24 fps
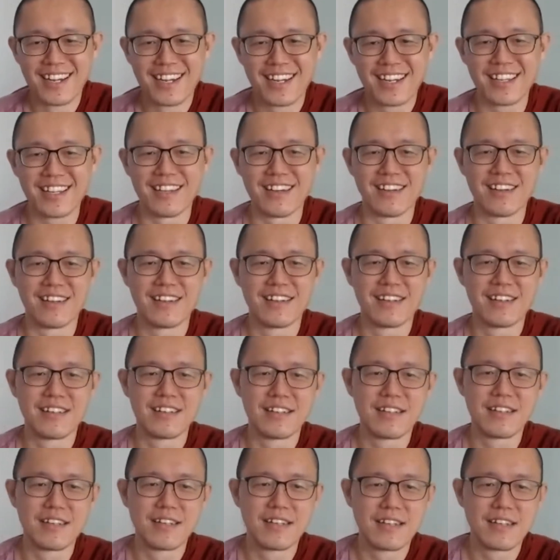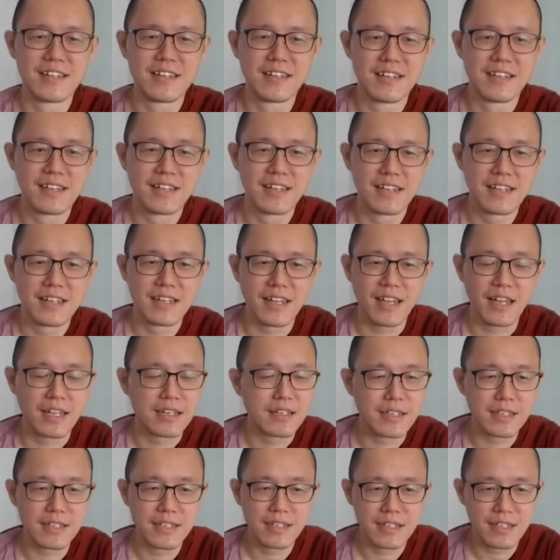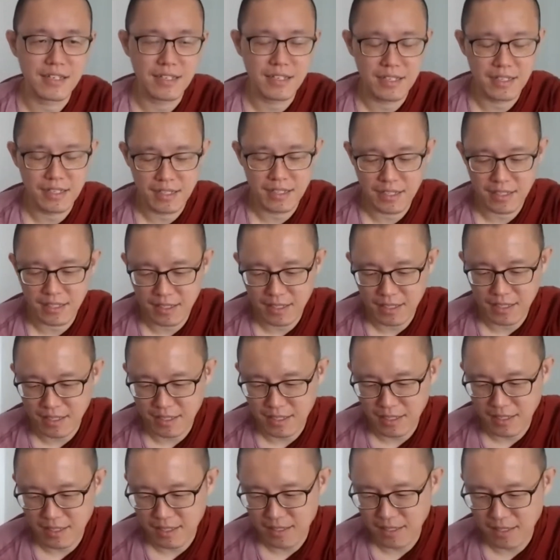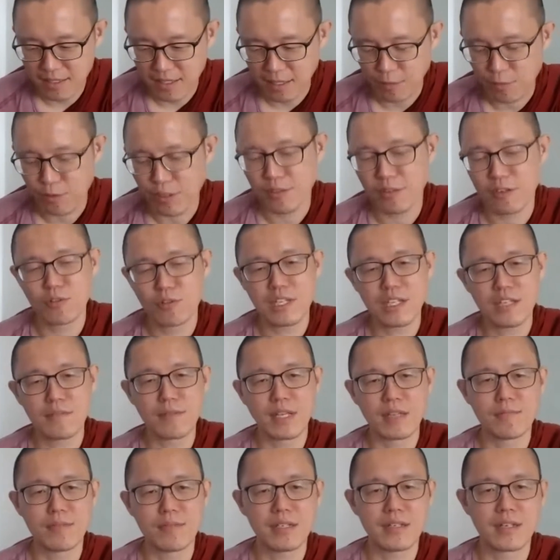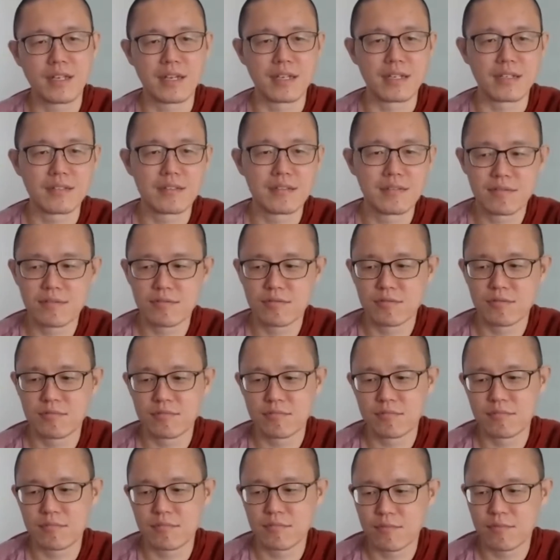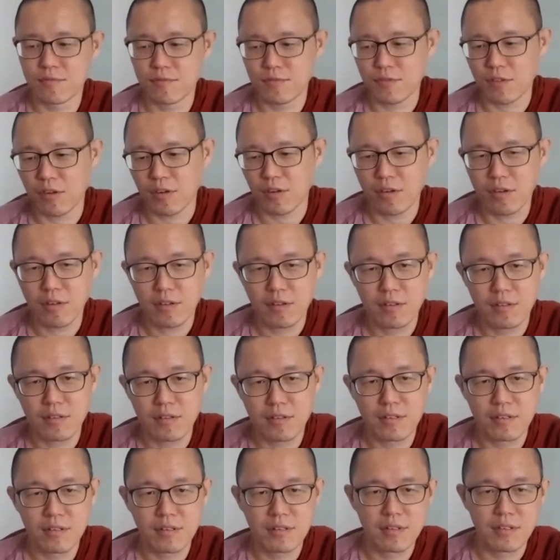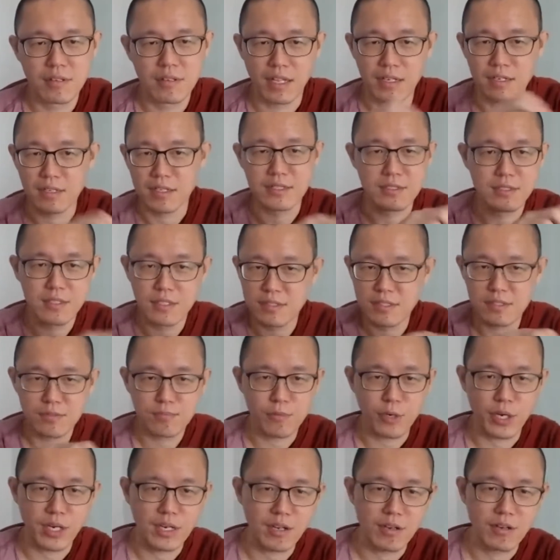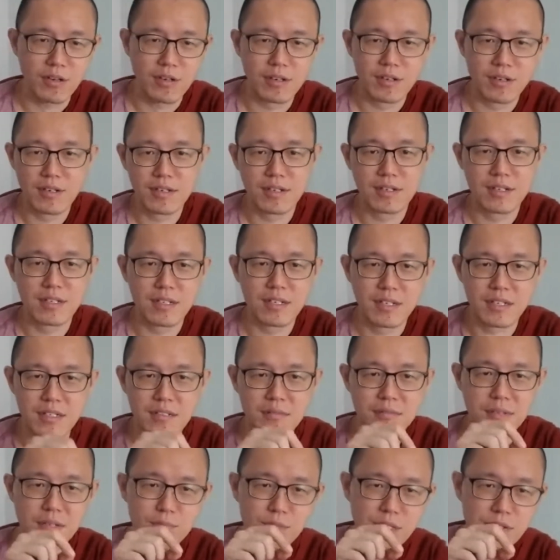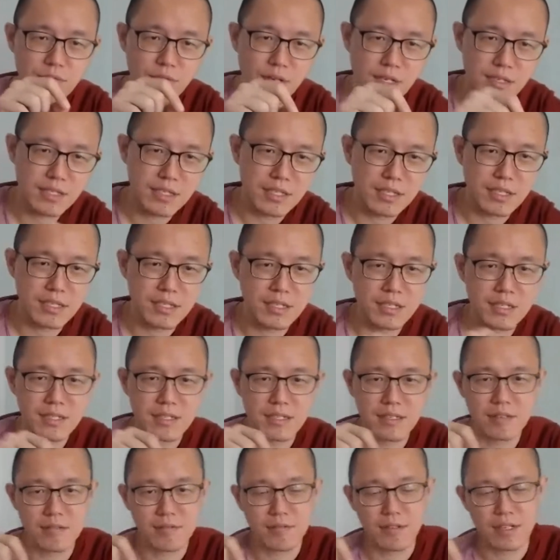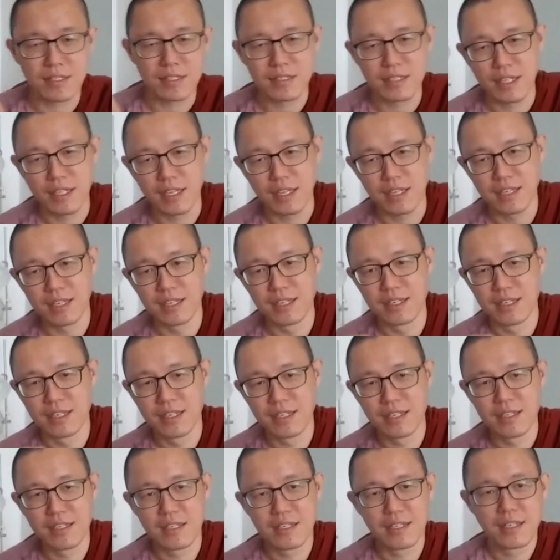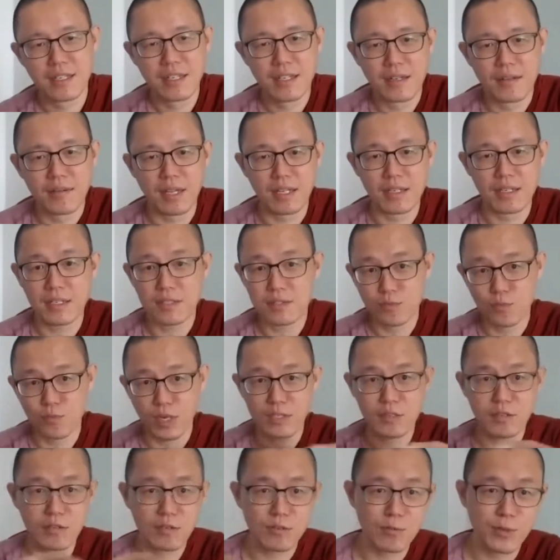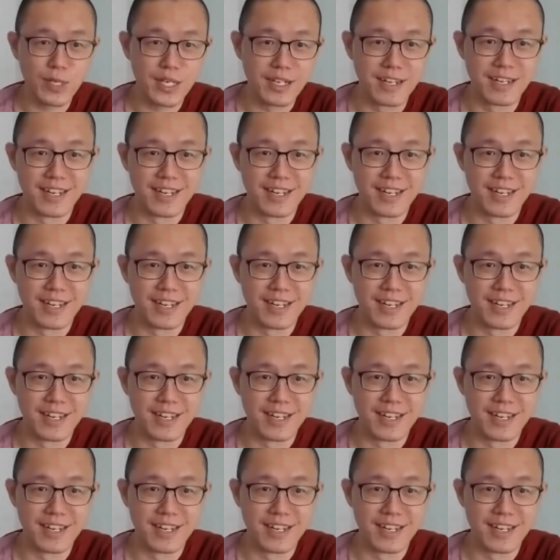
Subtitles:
Yeah. And there were only maybe like 4, and it's spread out. Maybe one here, one there, and it's one whole week.